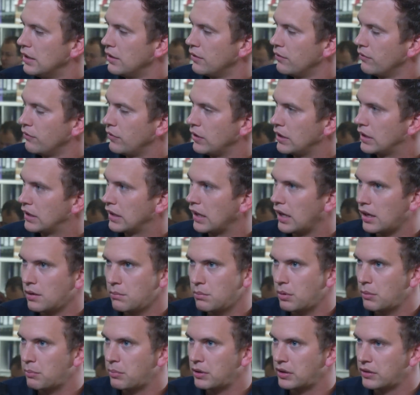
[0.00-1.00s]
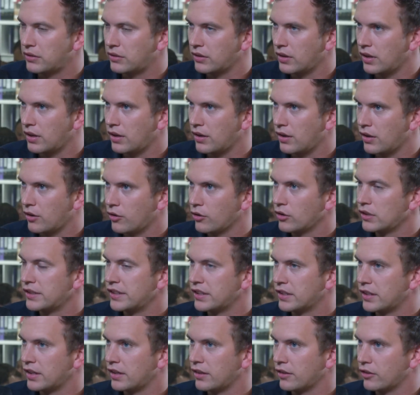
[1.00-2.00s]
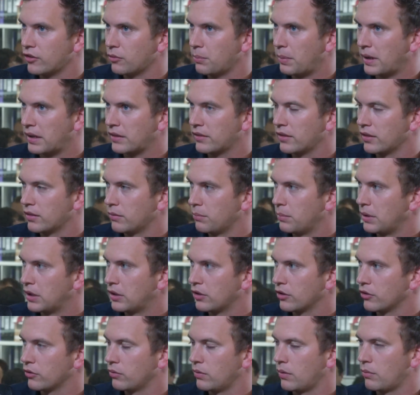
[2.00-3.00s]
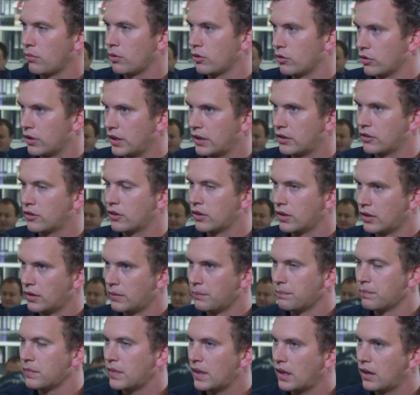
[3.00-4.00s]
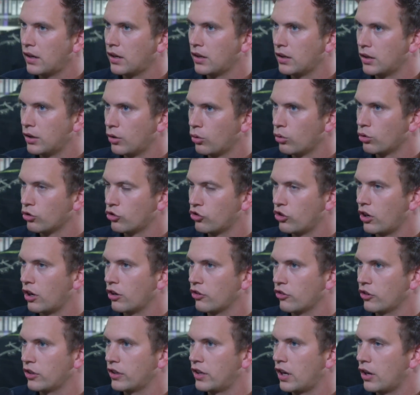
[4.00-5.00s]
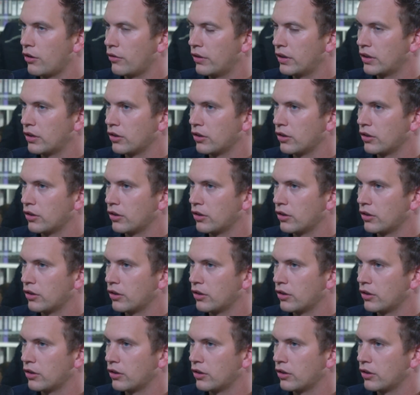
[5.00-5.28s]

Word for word: we climb a bit uh, earlier than expected because we want to get uh, low charging current